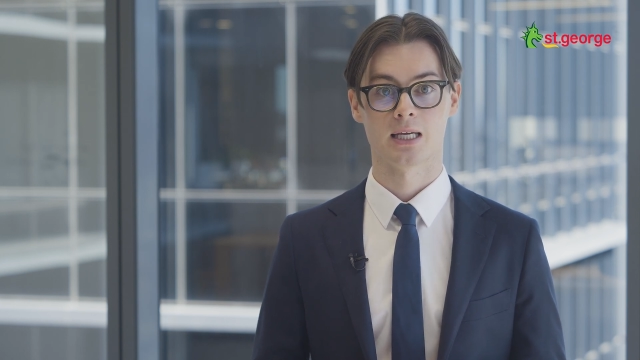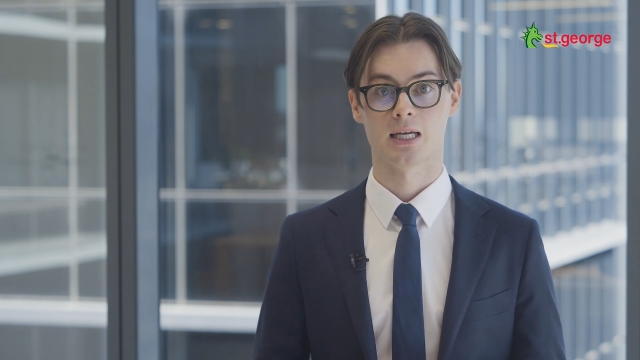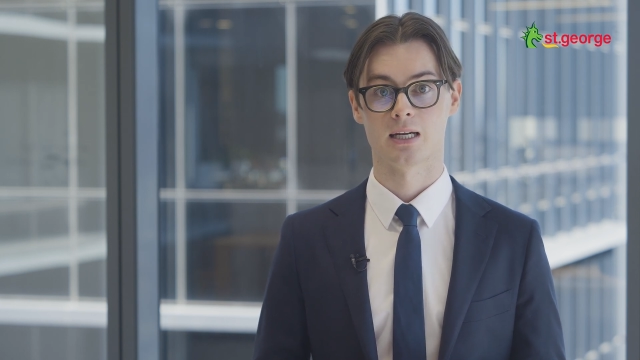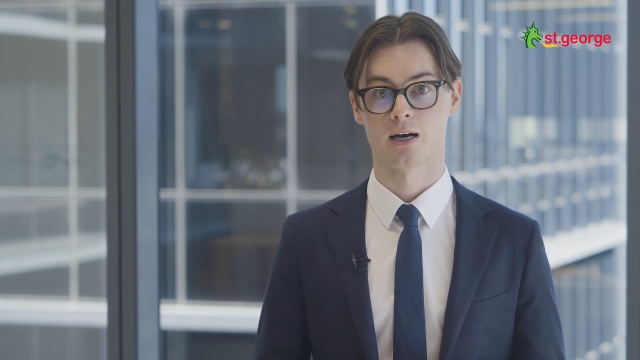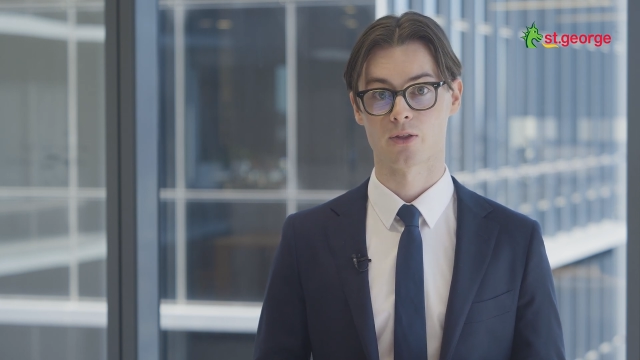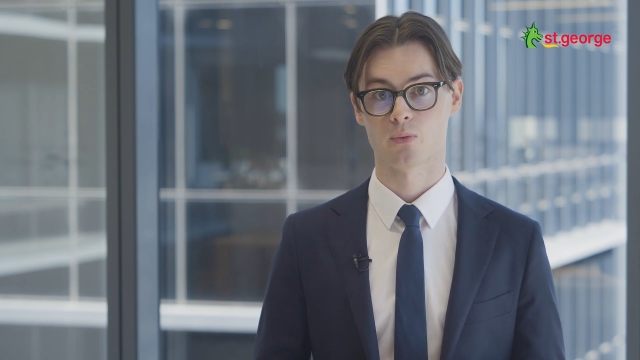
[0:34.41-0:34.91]

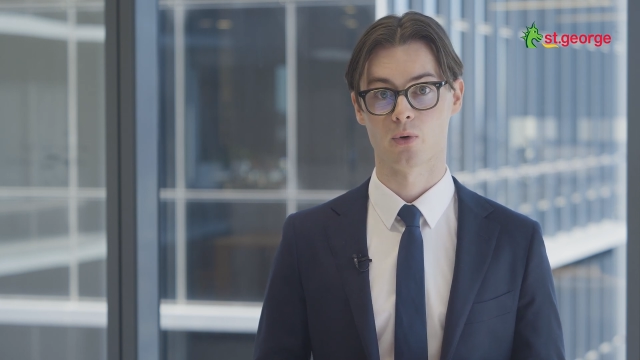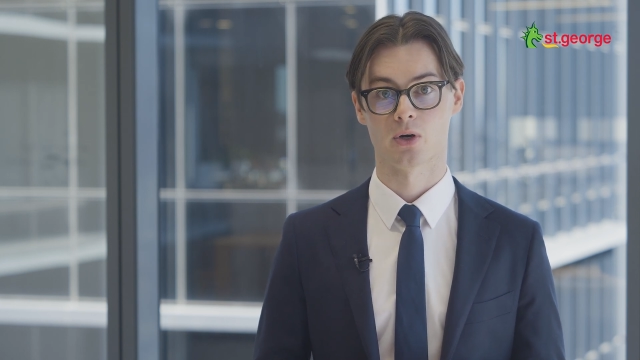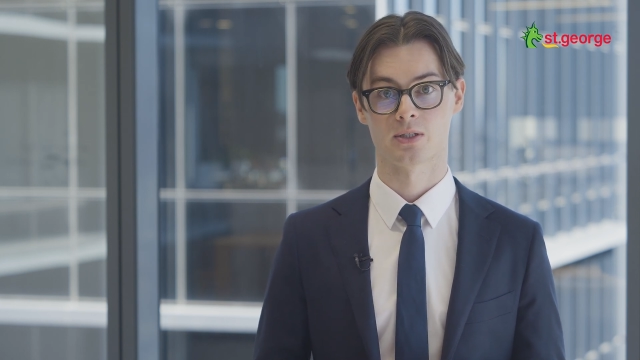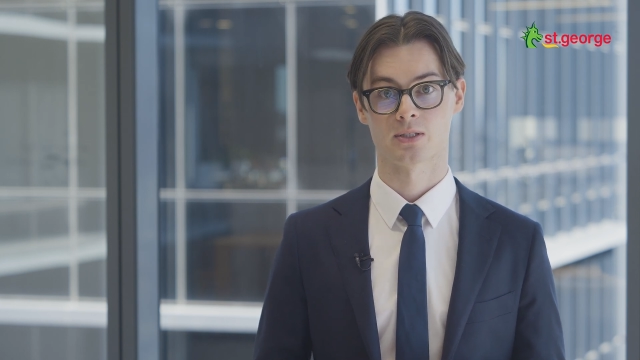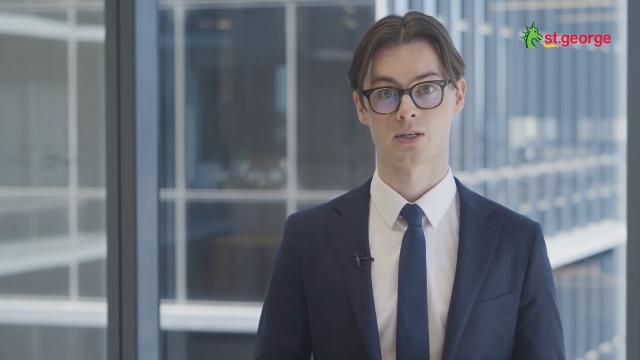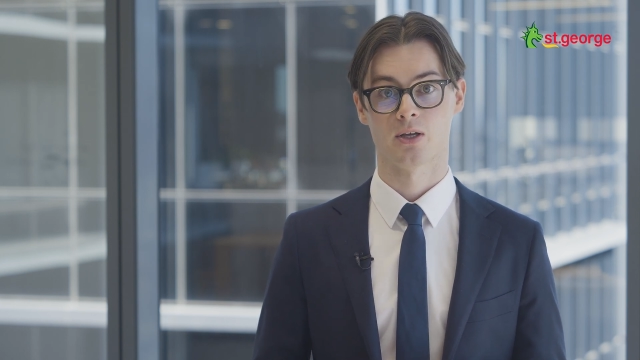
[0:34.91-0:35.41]
In other
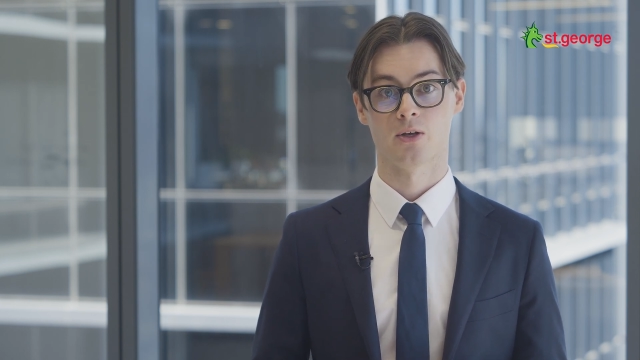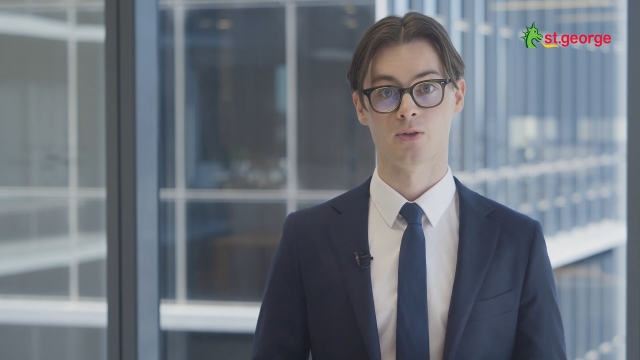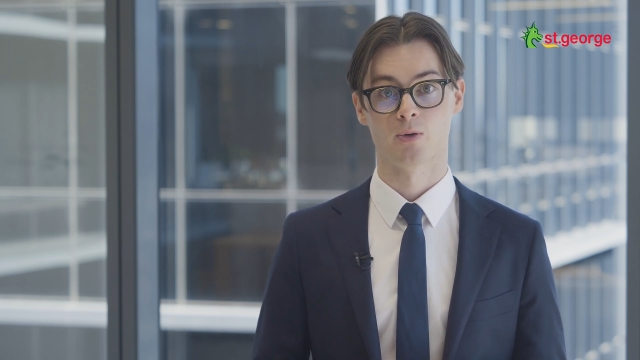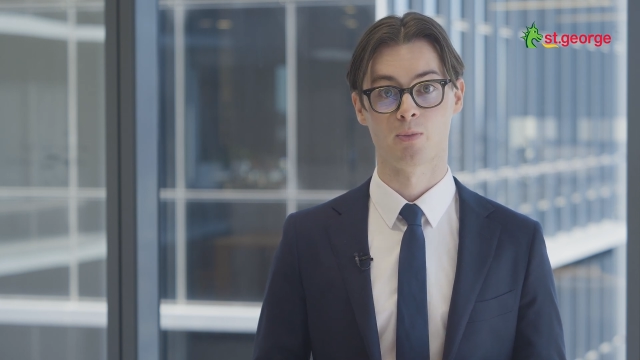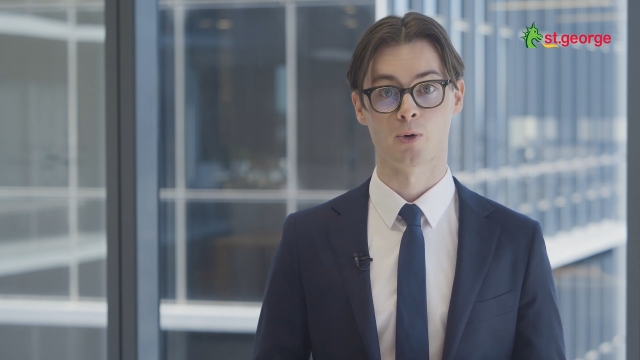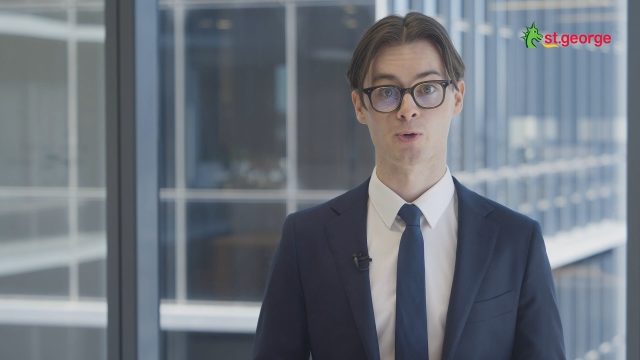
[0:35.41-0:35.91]
words,
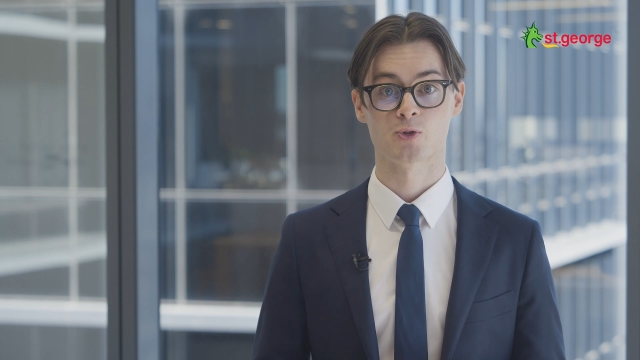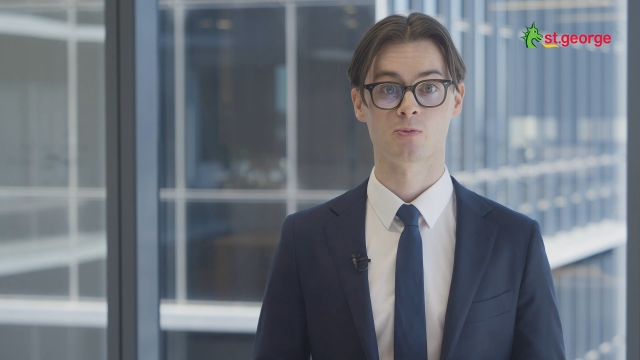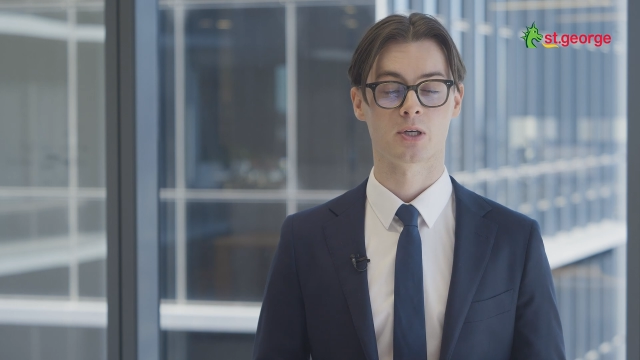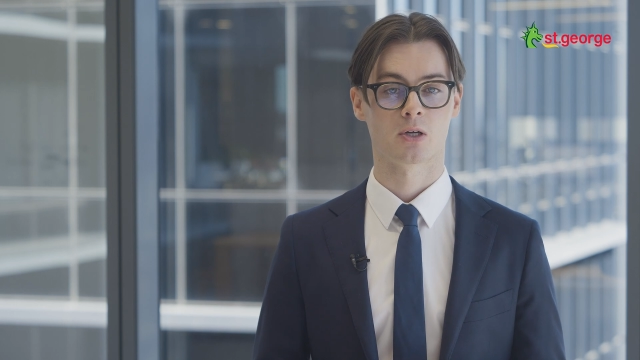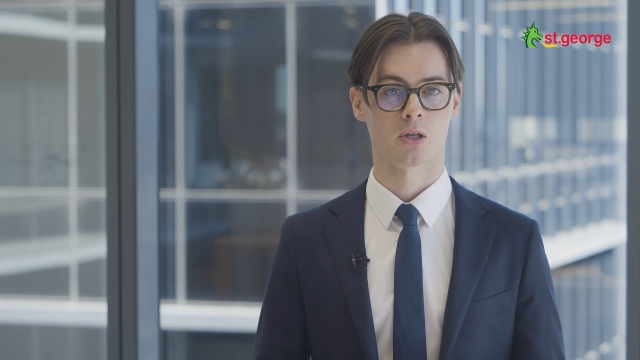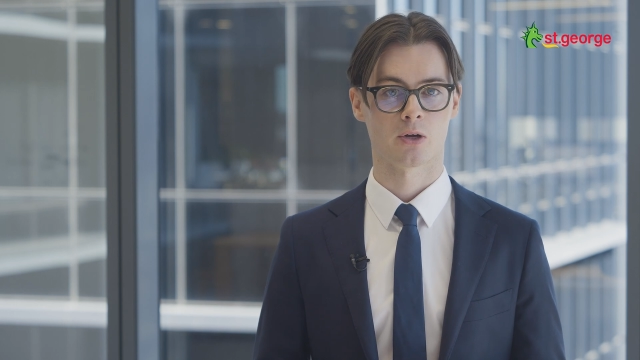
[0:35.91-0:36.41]
the borders will
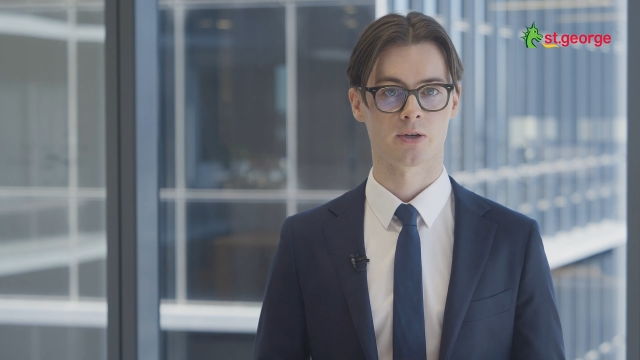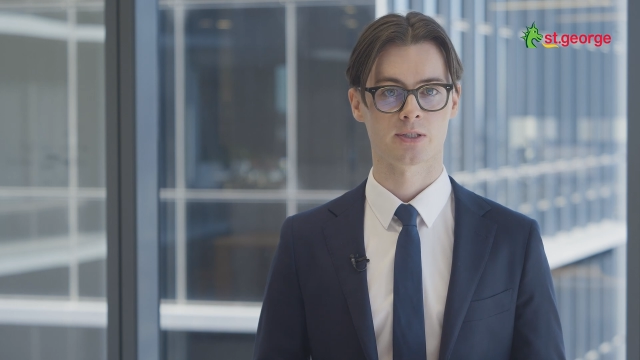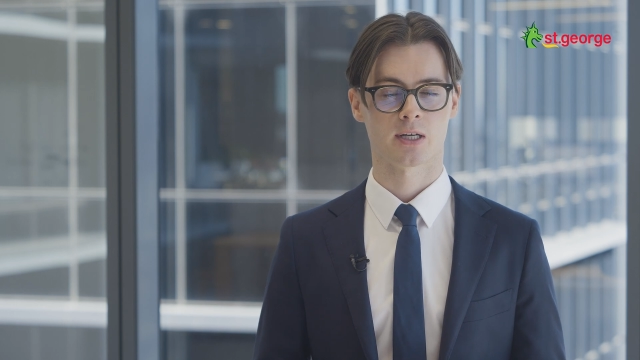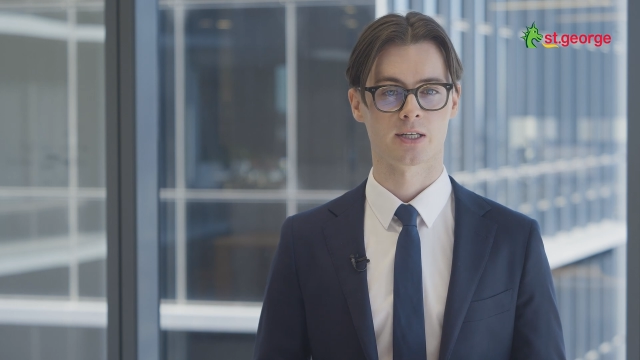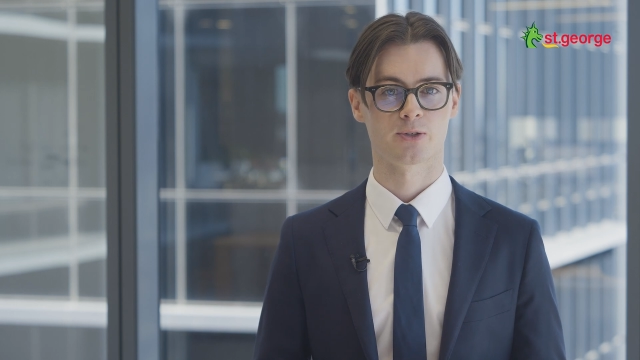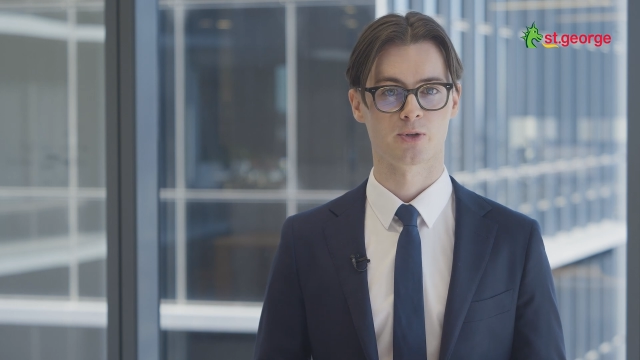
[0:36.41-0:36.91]
be
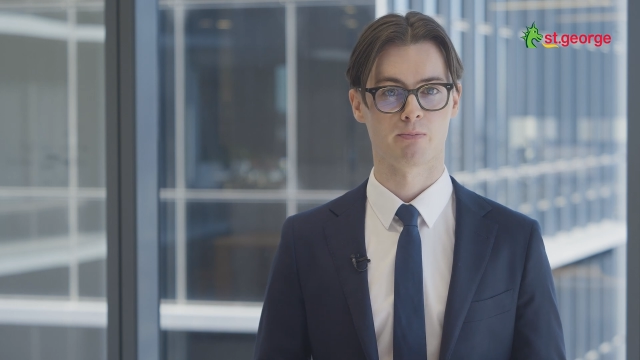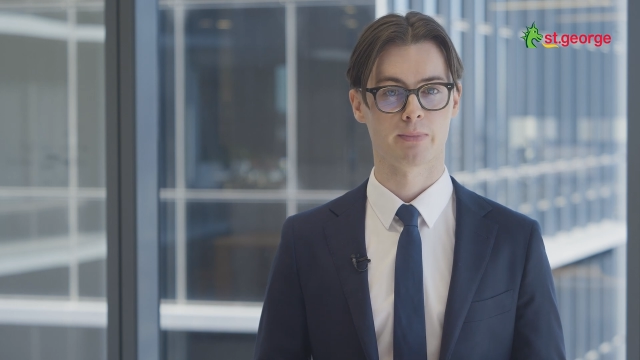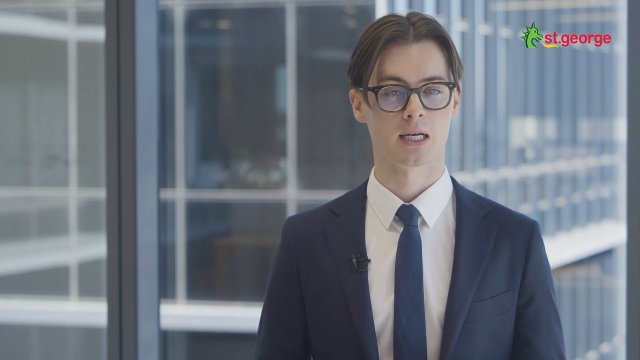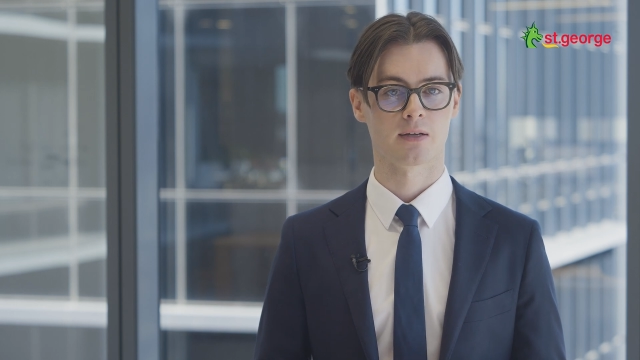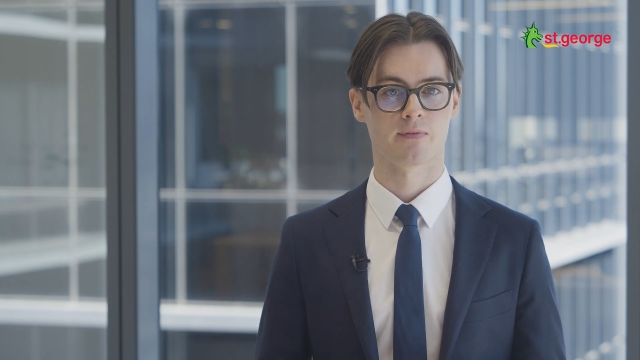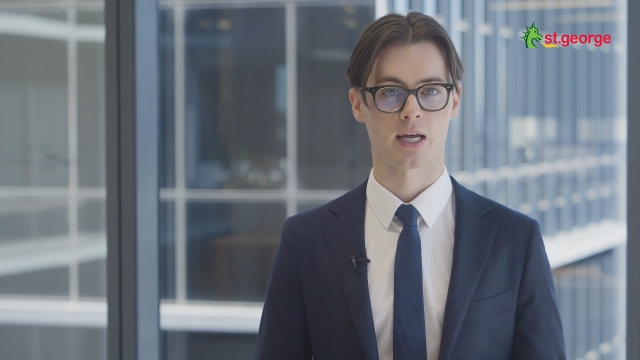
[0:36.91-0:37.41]
closed until the
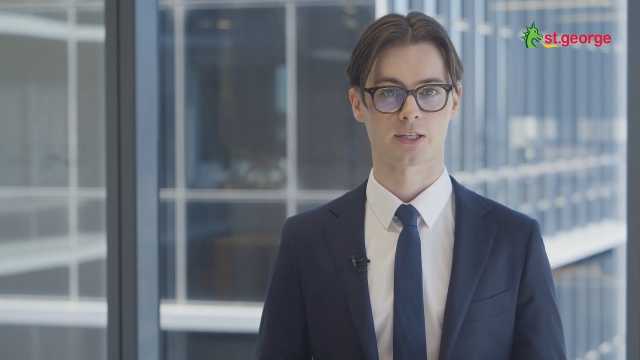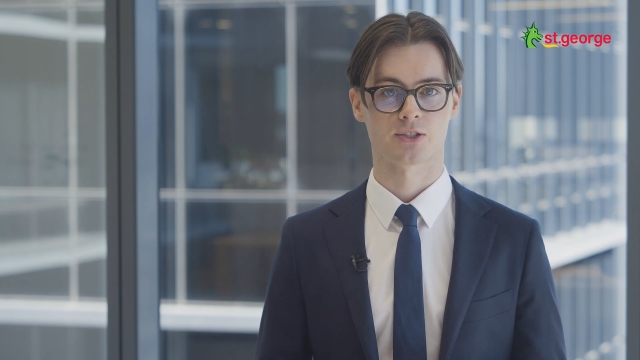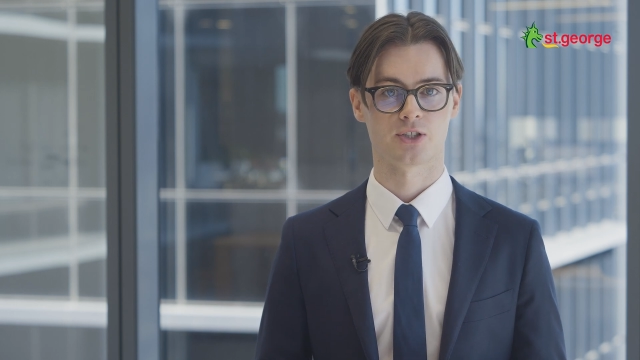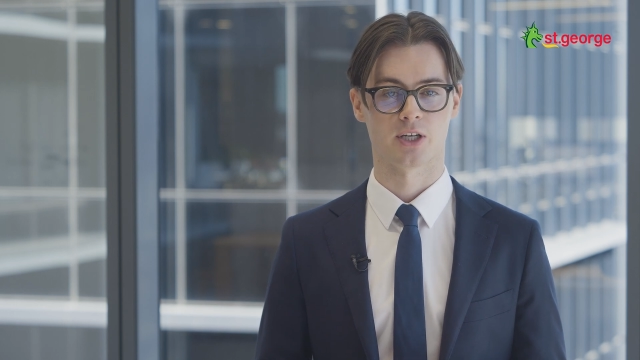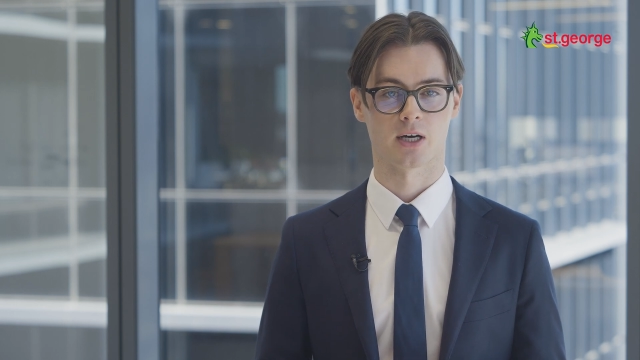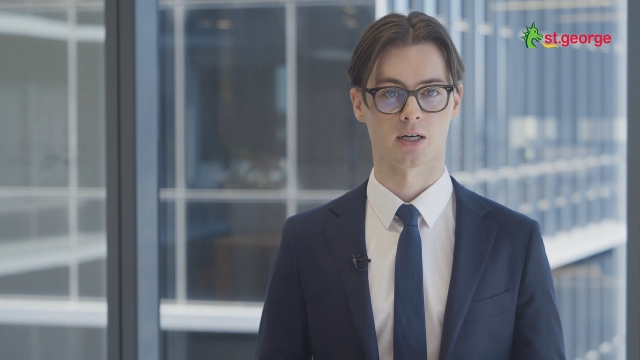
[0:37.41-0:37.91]
middle of
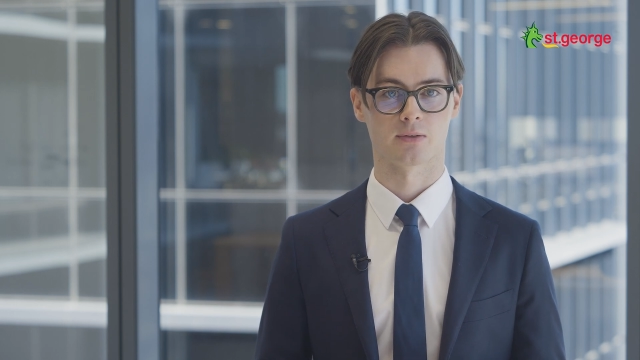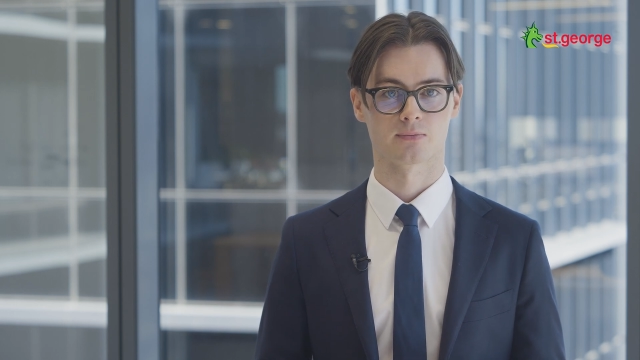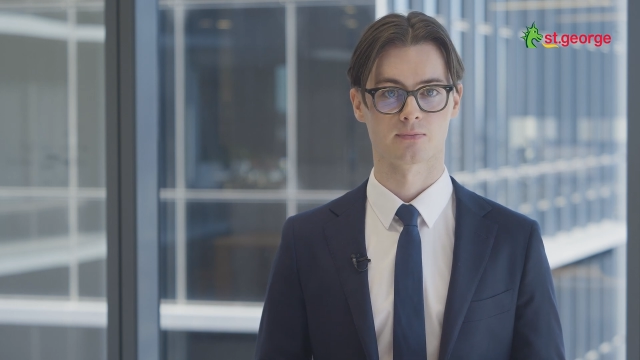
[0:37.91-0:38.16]
next year.